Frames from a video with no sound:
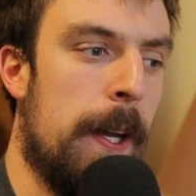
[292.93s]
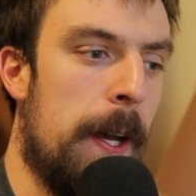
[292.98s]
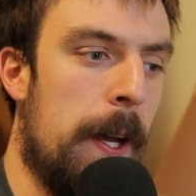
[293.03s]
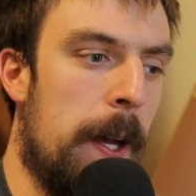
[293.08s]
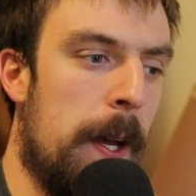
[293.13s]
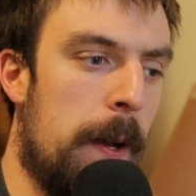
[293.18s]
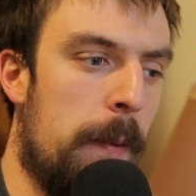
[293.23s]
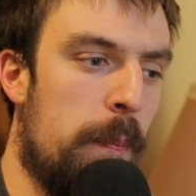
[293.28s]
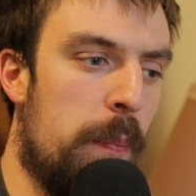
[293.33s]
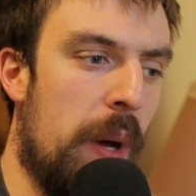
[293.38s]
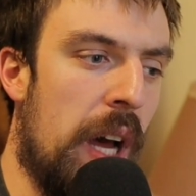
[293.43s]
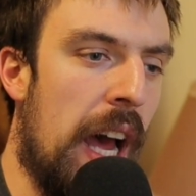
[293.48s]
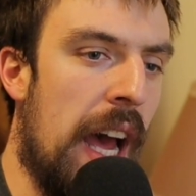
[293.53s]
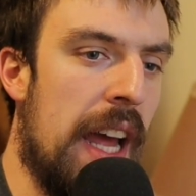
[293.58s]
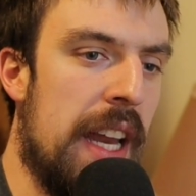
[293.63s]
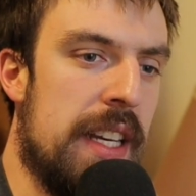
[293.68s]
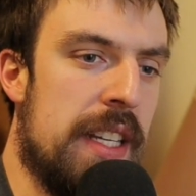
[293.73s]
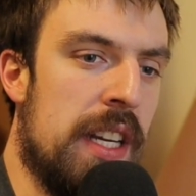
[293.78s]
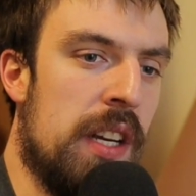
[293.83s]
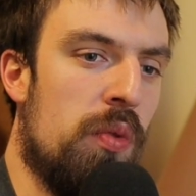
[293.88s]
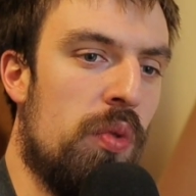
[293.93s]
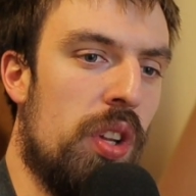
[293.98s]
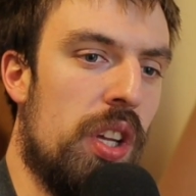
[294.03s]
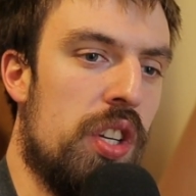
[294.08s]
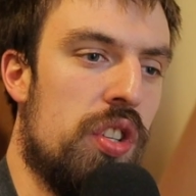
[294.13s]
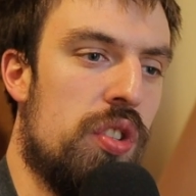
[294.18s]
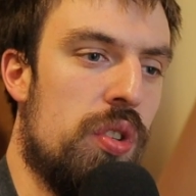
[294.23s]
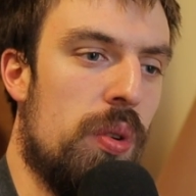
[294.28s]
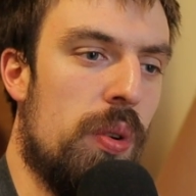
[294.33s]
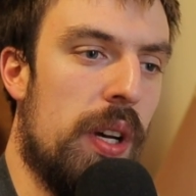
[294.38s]
But I didn't
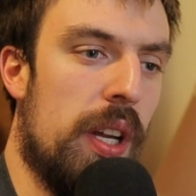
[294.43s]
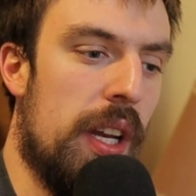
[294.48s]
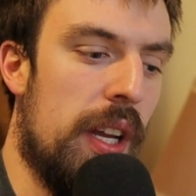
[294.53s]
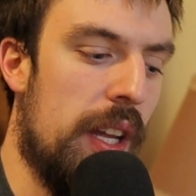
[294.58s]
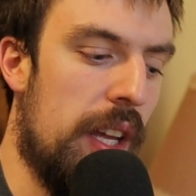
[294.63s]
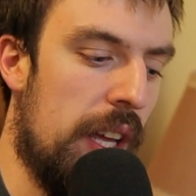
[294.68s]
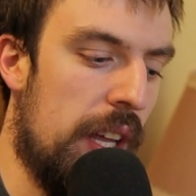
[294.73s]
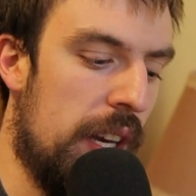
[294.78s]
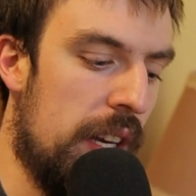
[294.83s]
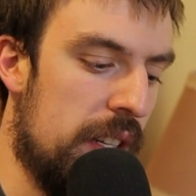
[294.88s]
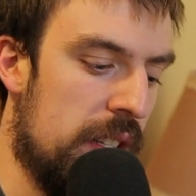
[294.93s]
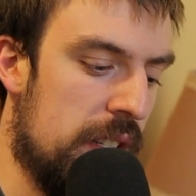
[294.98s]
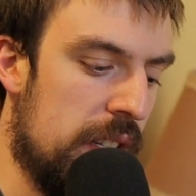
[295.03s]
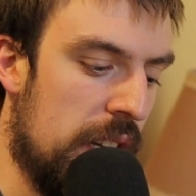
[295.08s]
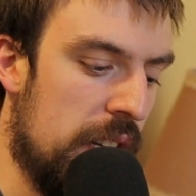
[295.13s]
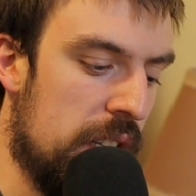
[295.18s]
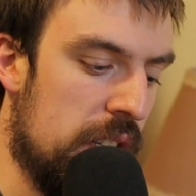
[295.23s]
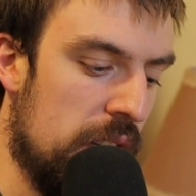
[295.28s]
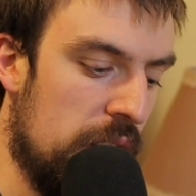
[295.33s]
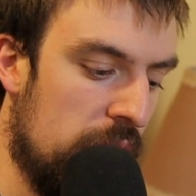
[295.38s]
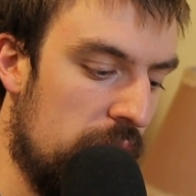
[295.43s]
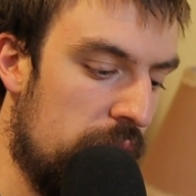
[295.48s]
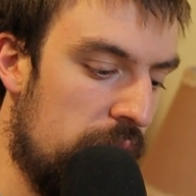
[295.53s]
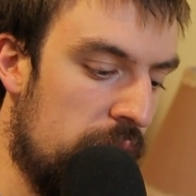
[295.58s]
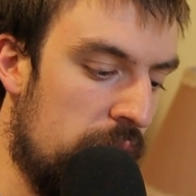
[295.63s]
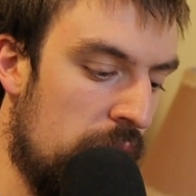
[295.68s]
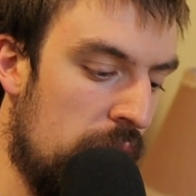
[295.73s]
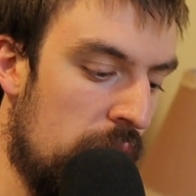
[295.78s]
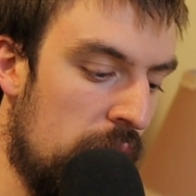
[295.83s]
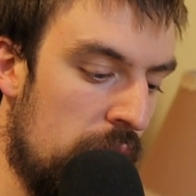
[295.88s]
really do it in a sense
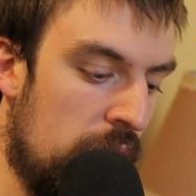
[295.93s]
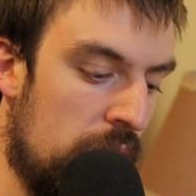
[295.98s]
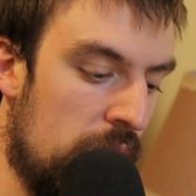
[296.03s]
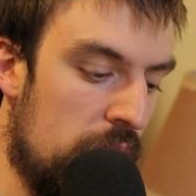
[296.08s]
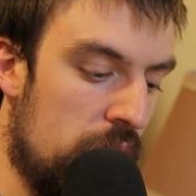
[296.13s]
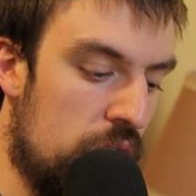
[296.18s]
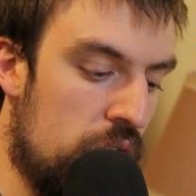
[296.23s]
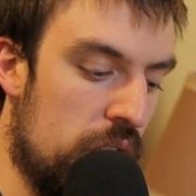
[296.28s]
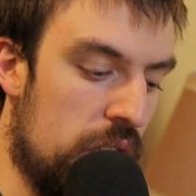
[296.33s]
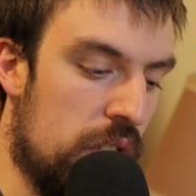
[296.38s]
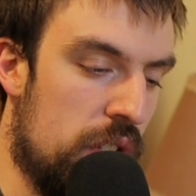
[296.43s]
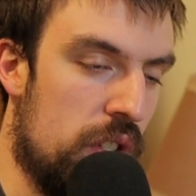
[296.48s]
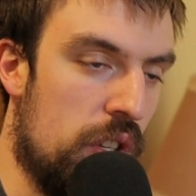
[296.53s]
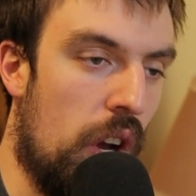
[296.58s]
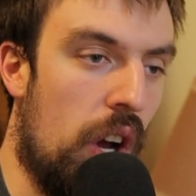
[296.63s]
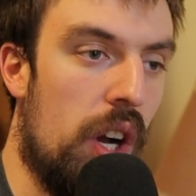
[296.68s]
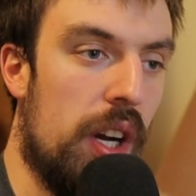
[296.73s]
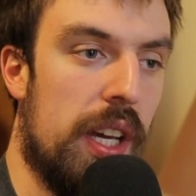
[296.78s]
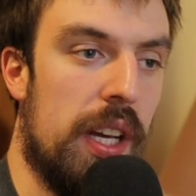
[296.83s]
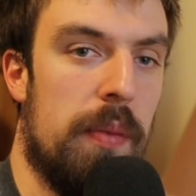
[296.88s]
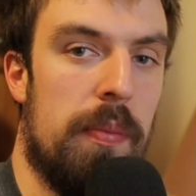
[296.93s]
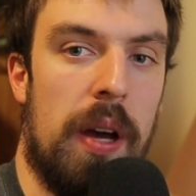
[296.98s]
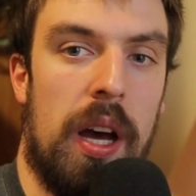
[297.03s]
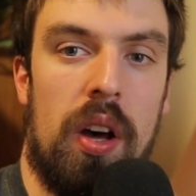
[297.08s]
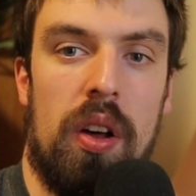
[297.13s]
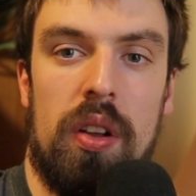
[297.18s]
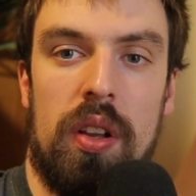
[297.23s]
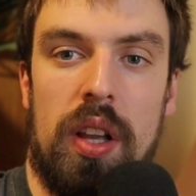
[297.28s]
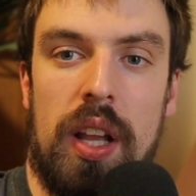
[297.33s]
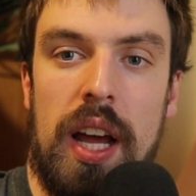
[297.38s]
of just talking
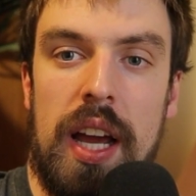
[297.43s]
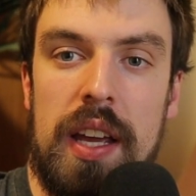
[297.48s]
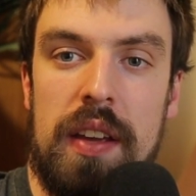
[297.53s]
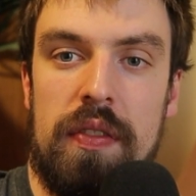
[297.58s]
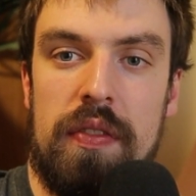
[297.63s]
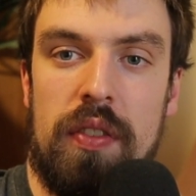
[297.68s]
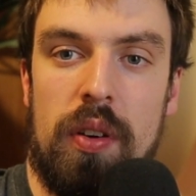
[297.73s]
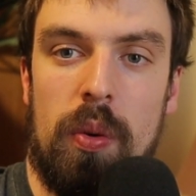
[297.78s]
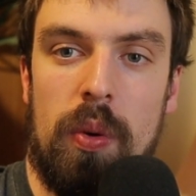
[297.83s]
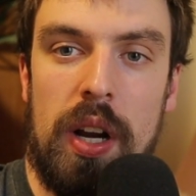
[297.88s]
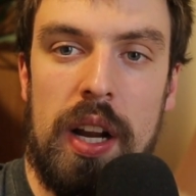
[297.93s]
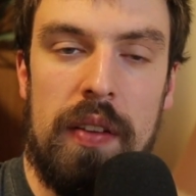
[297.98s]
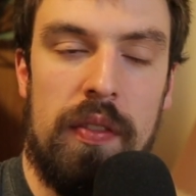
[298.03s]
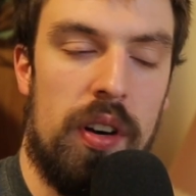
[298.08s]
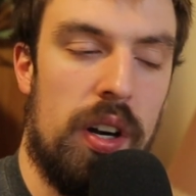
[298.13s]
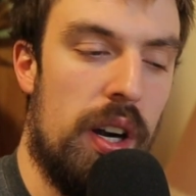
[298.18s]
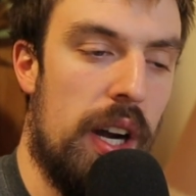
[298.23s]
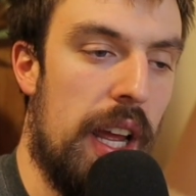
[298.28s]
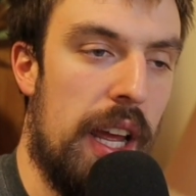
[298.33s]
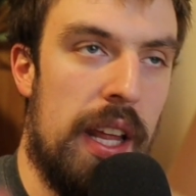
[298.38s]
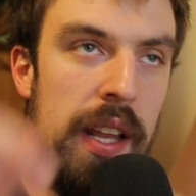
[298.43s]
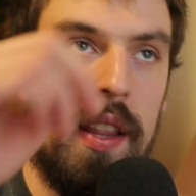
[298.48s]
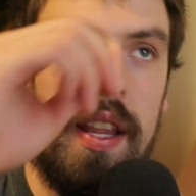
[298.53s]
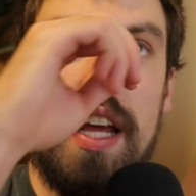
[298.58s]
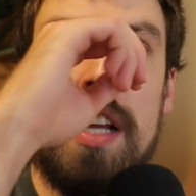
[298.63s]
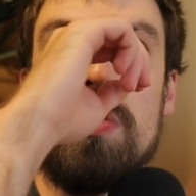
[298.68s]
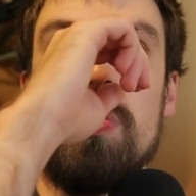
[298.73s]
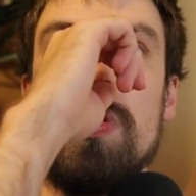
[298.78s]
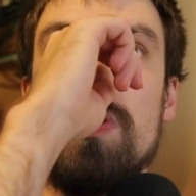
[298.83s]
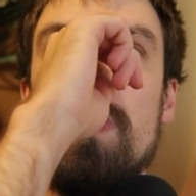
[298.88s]
about life or whatever. And
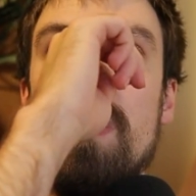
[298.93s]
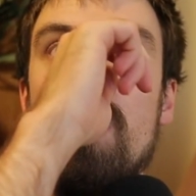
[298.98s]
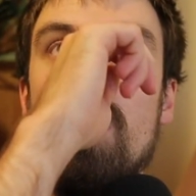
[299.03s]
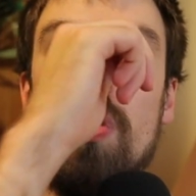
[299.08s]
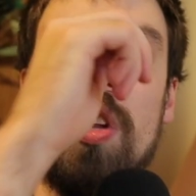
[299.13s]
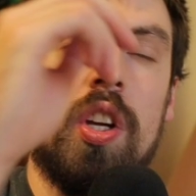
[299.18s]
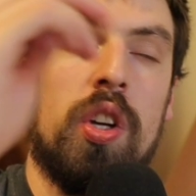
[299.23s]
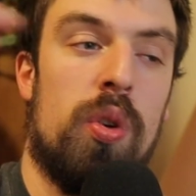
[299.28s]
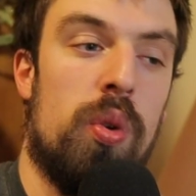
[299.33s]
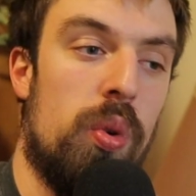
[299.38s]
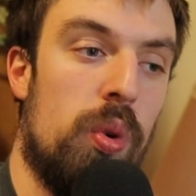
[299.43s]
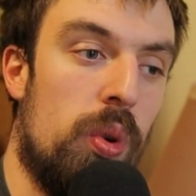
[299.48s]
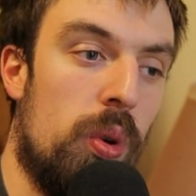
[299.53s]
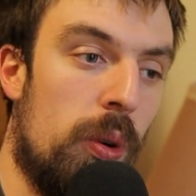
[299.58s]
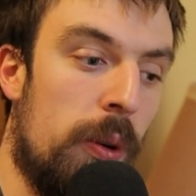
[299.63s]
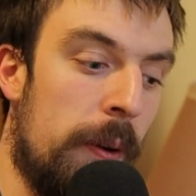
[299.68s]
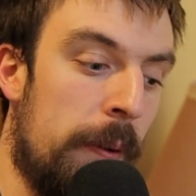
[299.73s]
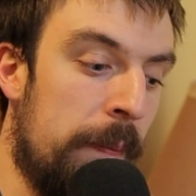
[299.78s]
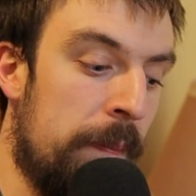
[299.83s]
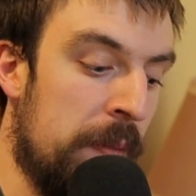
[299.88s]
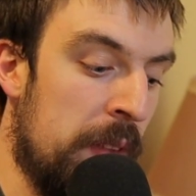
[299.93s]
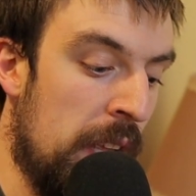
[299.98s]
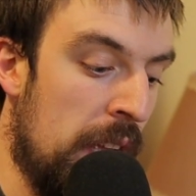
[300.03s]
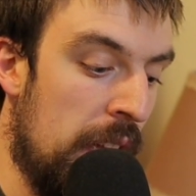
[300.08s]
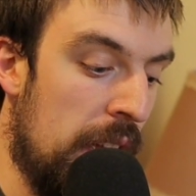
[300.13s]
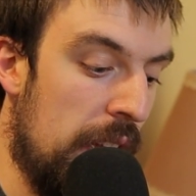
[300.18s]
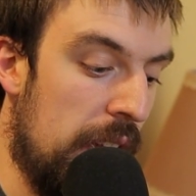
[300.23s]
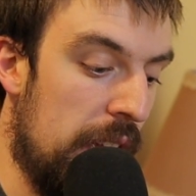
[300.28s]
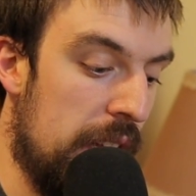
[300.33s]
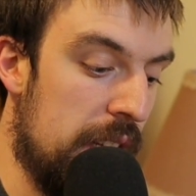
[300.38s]
that's what's been really cool
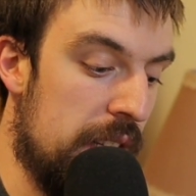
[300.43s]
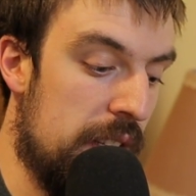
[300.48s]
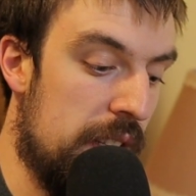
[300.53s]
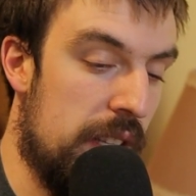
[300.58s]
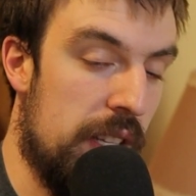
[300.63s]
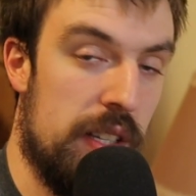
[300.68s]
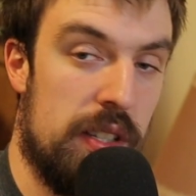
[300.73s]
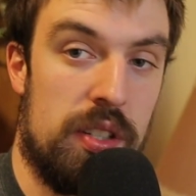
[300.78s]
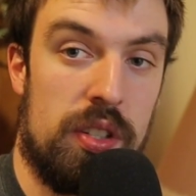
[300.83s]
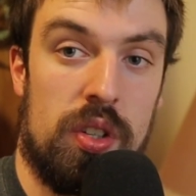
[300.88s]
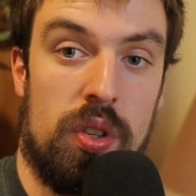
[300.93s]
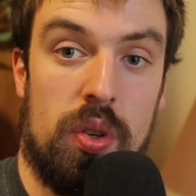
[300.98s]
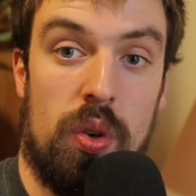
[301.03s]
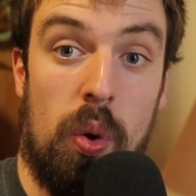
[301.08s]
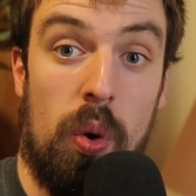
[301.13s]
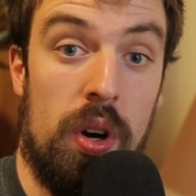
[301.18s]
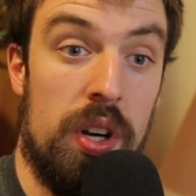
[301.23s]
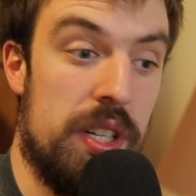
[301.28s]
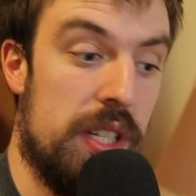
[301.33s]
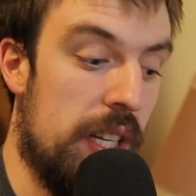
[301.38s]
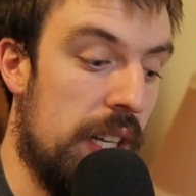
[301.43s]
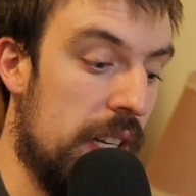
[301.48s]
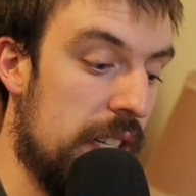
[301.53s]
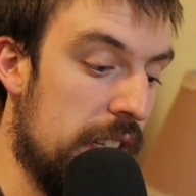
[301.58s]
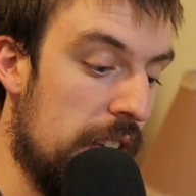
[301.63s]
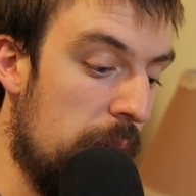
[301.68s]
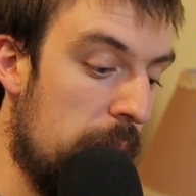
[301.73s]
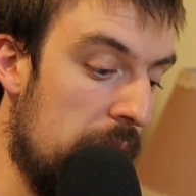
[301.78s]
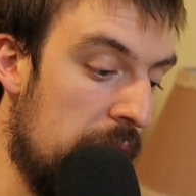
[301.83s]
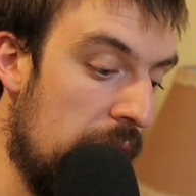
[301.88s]
is this quarantine
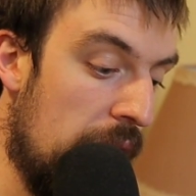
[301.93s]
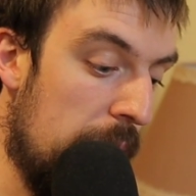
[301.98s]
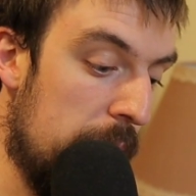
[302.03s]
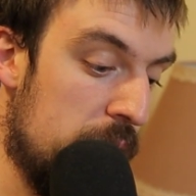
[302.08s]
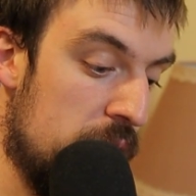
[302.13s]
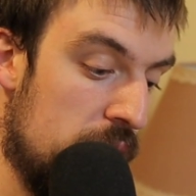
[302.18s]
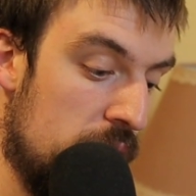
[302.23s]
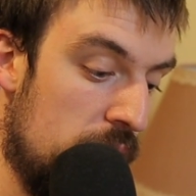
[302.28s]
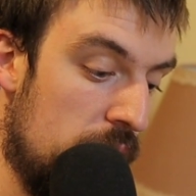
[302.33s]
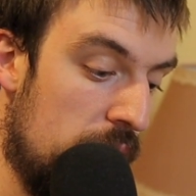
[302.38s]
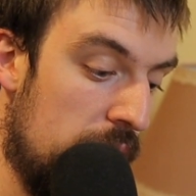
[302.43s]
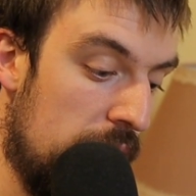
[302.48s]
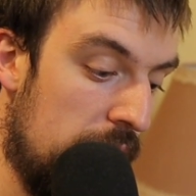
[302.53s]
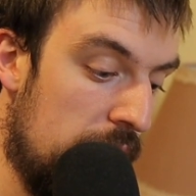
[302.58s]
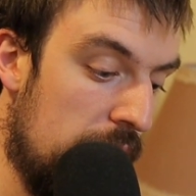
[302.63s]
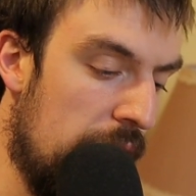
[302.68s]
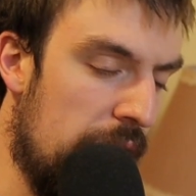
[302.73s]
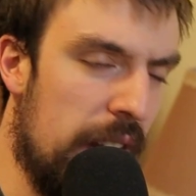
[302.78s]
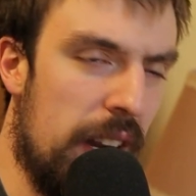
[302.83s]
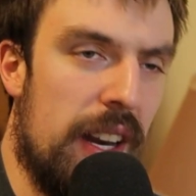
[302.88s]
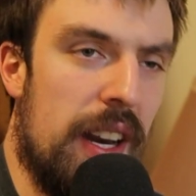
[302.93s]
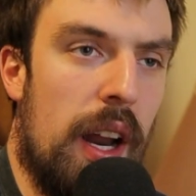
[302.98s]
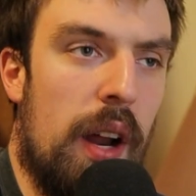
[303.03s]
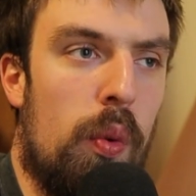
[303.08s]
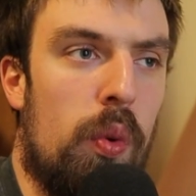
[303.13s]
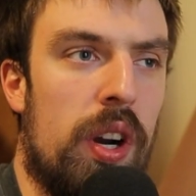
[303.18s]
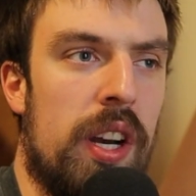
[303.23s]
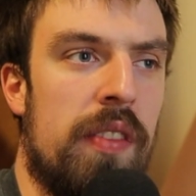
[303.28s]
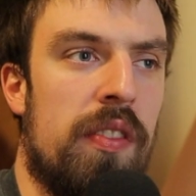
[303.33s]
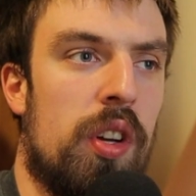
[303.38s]
has given me the opportunity, and
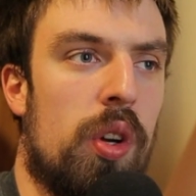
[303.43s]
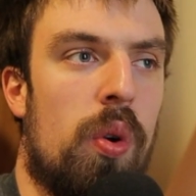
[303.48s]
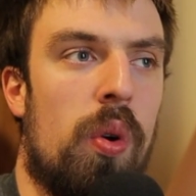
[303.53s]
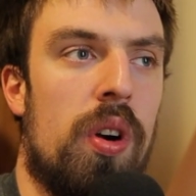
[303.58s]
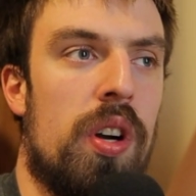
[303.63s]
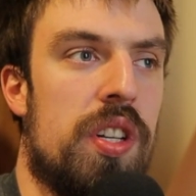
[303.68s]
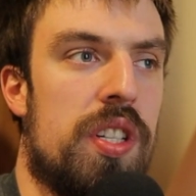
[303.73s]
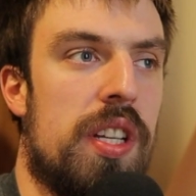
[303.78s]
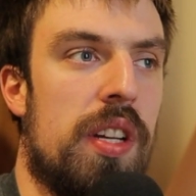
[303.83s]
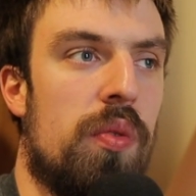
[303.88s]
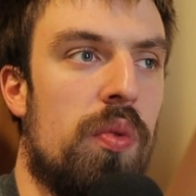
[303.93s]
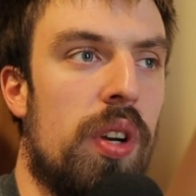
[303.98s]
not wanting the quarantine